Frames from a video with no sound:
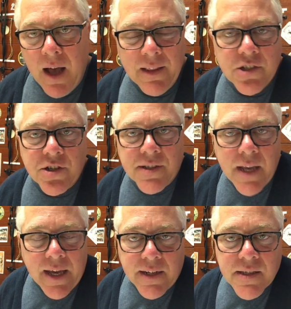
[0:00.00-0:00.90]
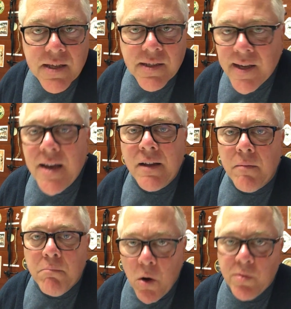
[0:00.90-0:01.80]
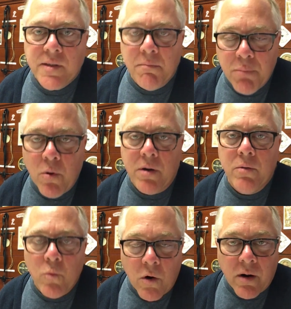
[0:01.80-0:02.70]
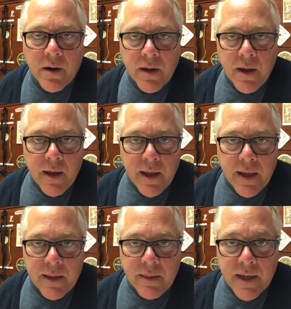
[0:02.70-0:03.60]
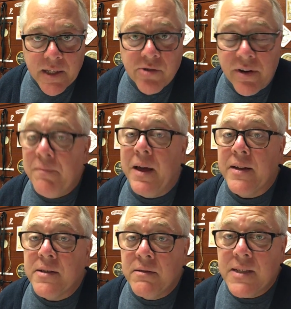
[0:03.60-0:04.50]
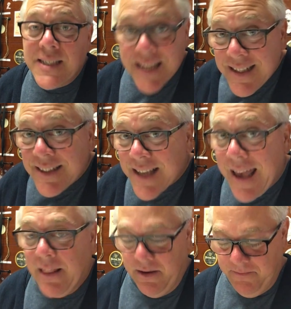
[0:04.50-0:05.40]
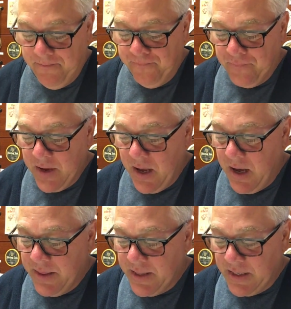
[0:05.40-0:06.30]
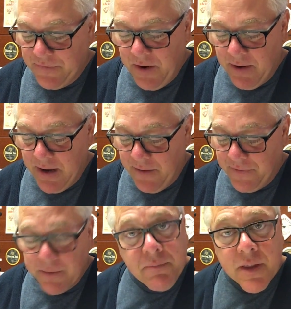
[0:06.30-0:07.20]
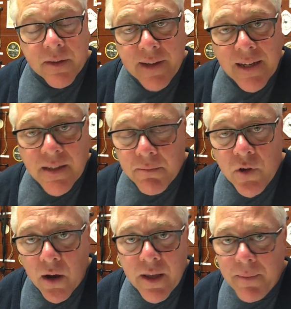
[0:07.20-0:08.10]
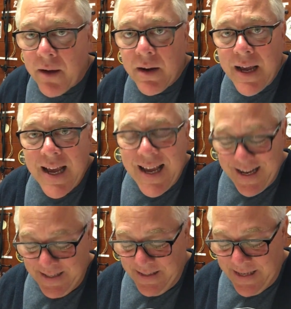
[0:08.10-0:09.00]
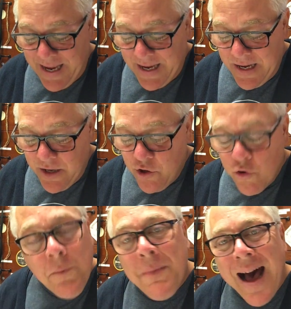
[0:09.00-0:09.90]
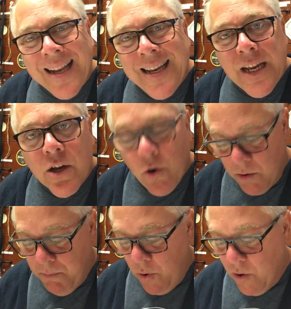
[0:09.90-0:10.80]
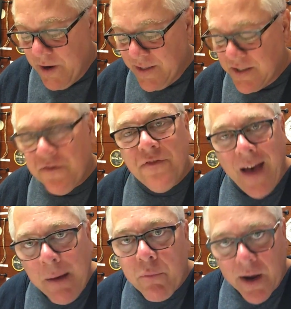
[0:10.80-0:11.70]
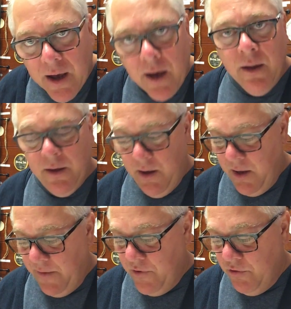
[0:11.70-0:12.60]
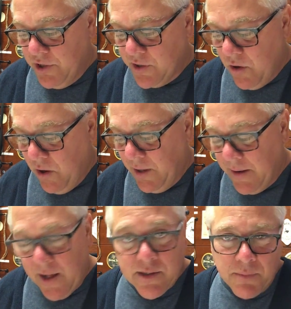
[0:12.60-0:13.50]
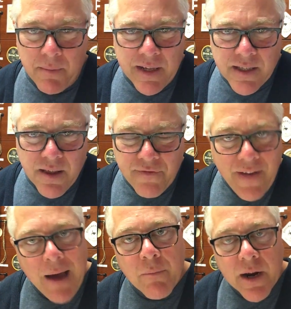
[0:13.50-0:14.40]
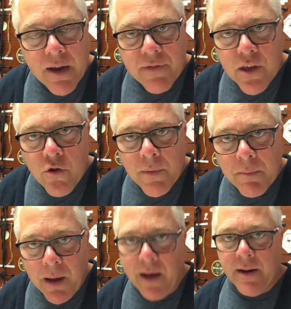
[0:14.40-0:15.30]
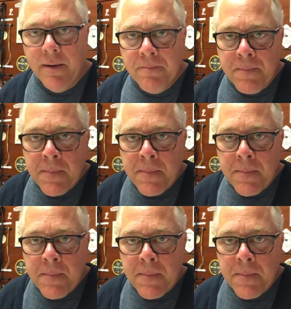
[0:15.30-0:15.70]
let's just say it, it's the single most important work in the history of medicine since Galen. I think that's fair enough. The text I'm talking about is De Humani Corporis Fabrica. If you just call it, that means the fabric of the human body.